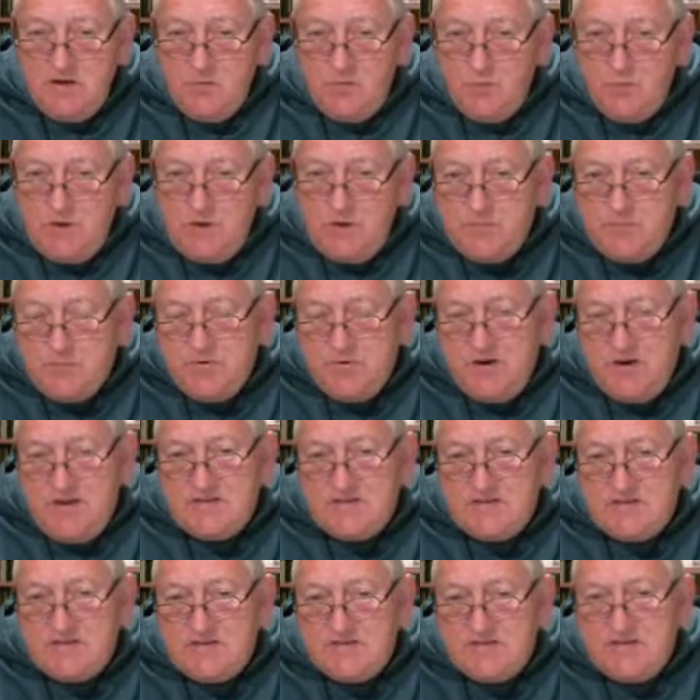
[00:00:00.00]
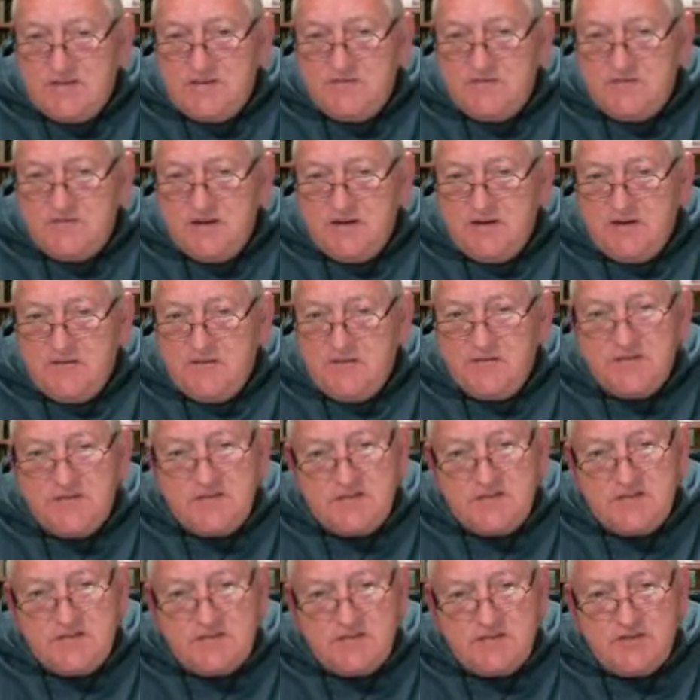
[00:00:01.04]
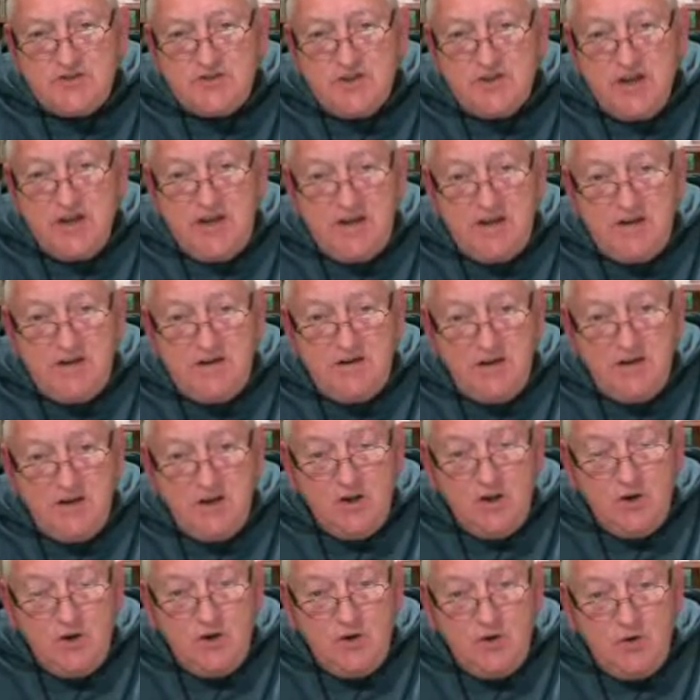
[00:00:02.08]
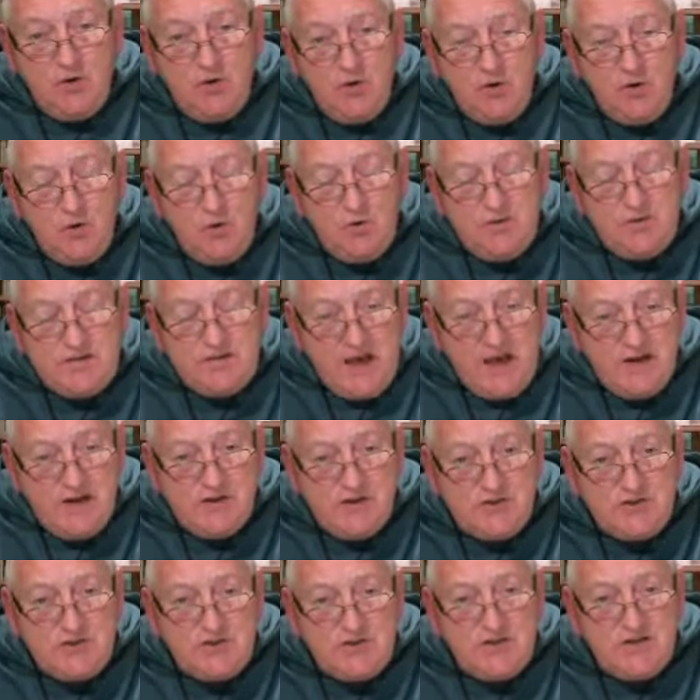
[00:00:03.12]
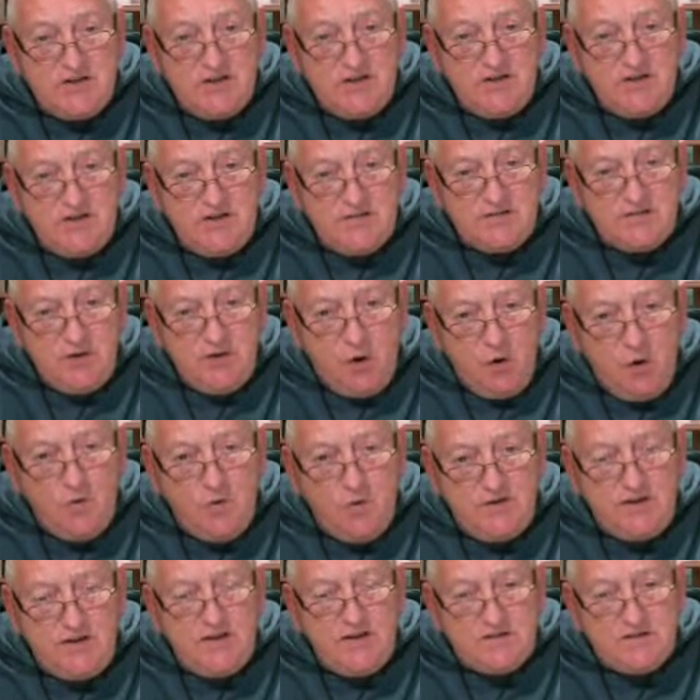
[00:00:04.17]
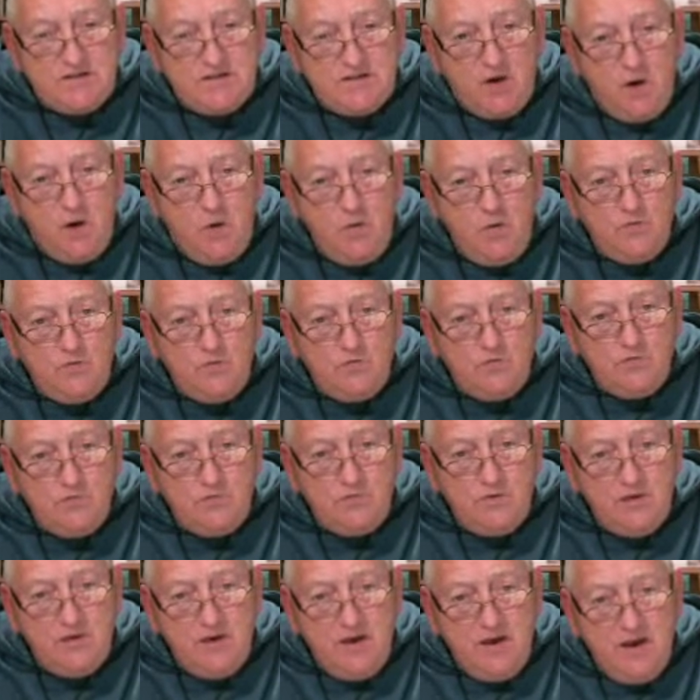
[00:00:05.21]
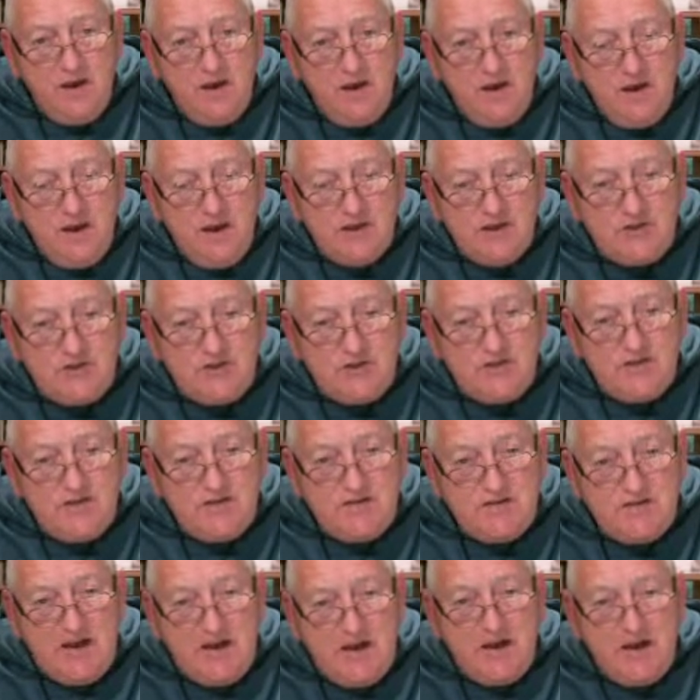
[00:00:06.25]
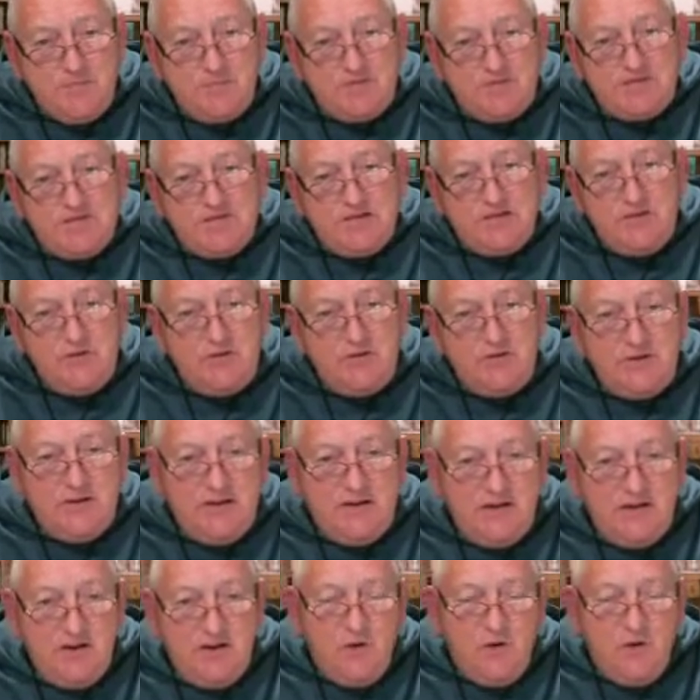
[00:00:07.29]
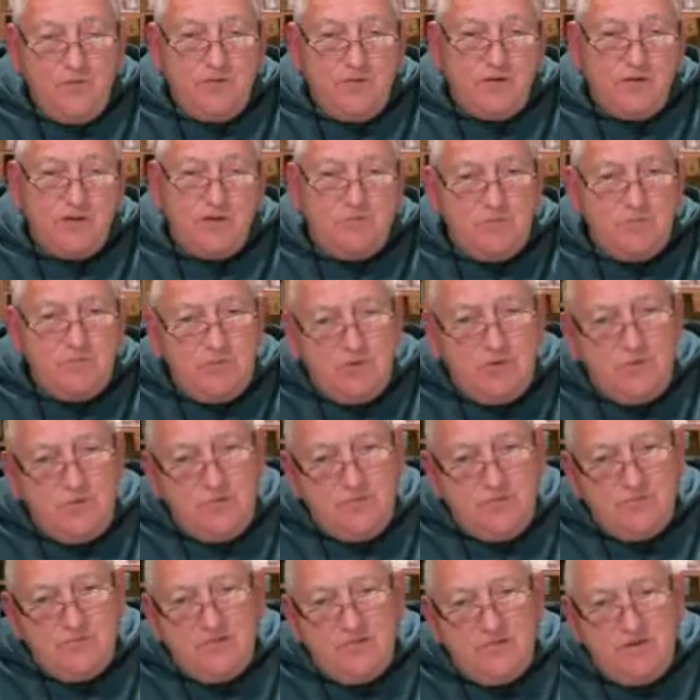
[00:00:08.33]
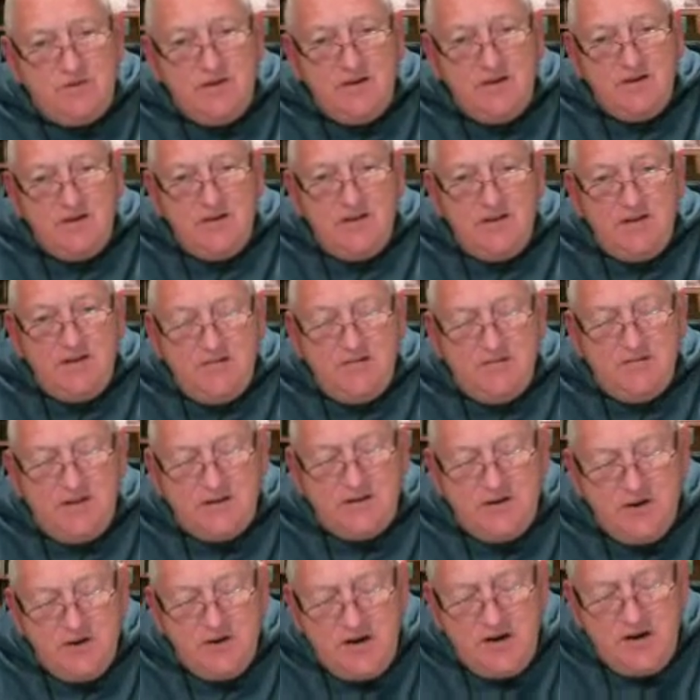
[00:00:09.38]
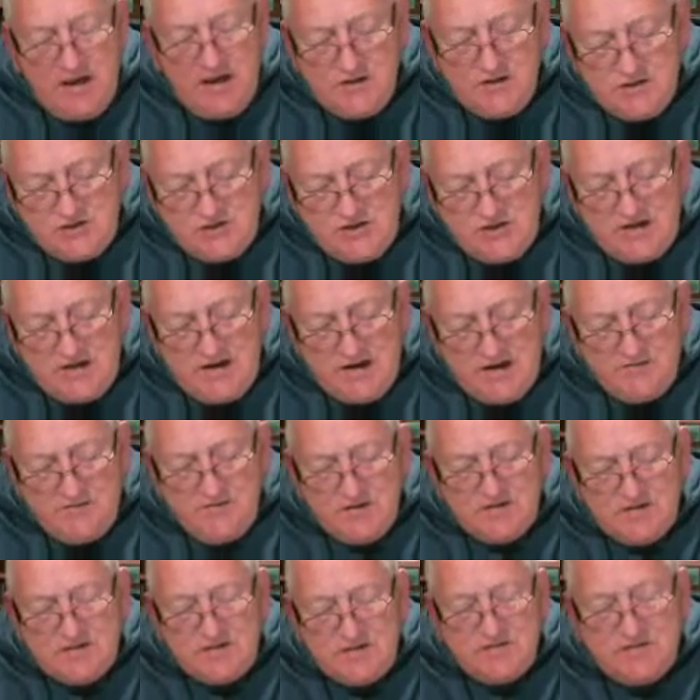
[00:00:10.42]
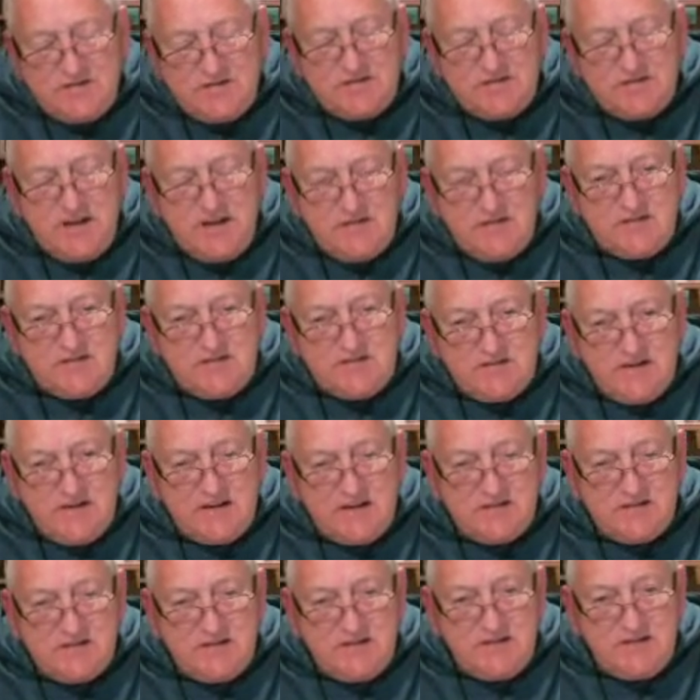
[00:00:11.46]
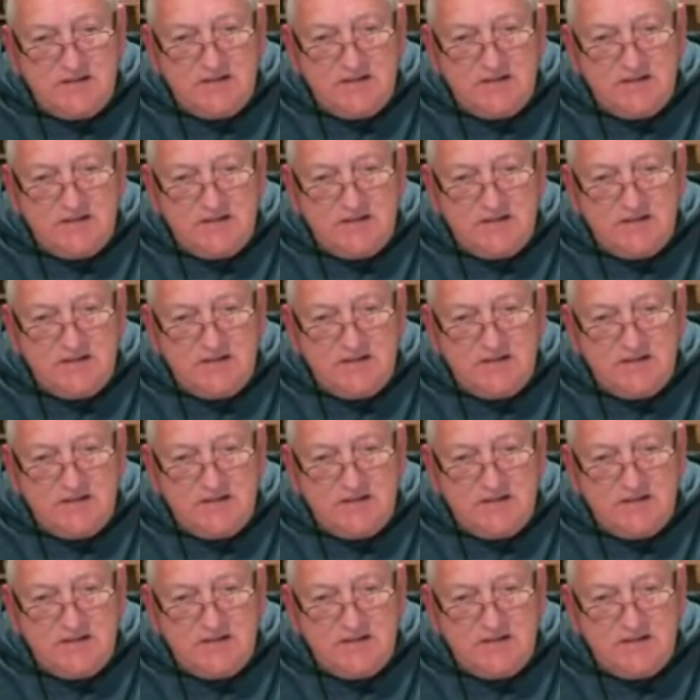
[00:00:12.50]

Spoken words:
We prayed this evening for Sister Jane, whose energy is holding its own, and she's absolutely over the moon that her energy levels have stayed static.